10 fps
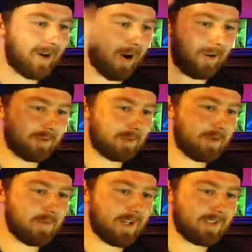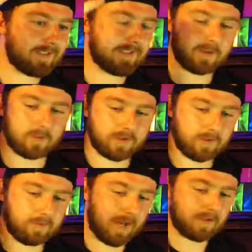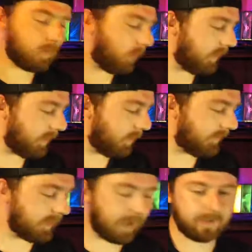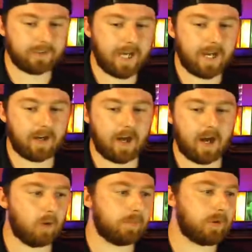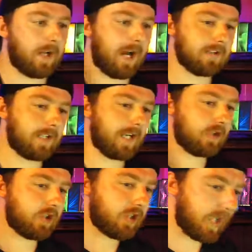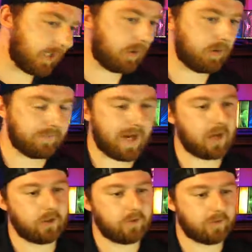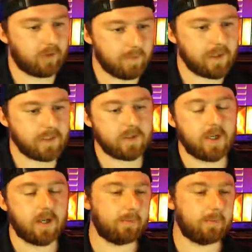call in 3 minutes. This was the best one that we've done yet. I hope you guys got a shitload of value from this.